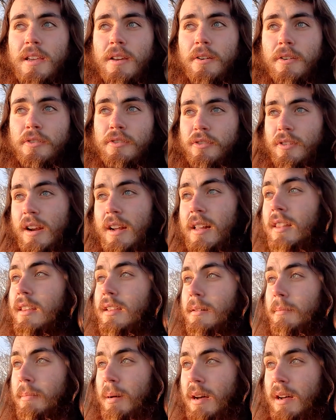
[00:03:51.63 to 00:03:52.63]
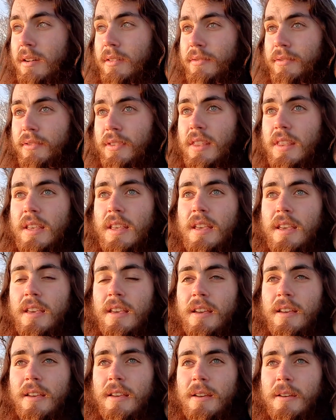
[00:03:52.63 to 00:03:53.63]
directly above the
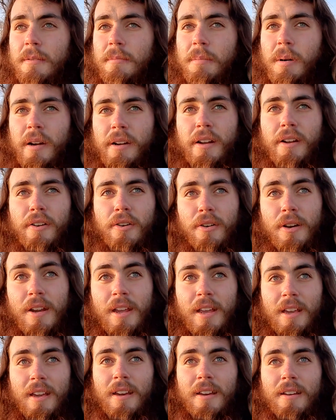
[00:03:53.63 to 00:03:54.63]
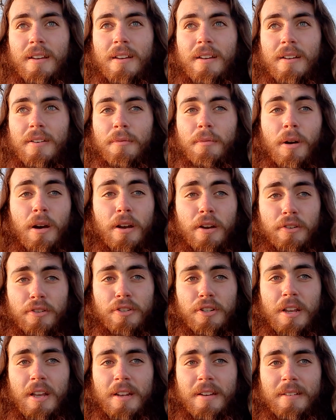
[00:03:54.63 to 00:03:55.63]
Buck Creek
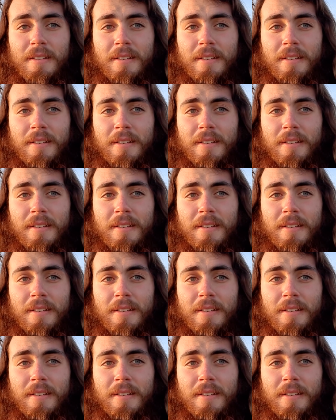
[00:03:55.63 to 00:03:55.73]
watershed.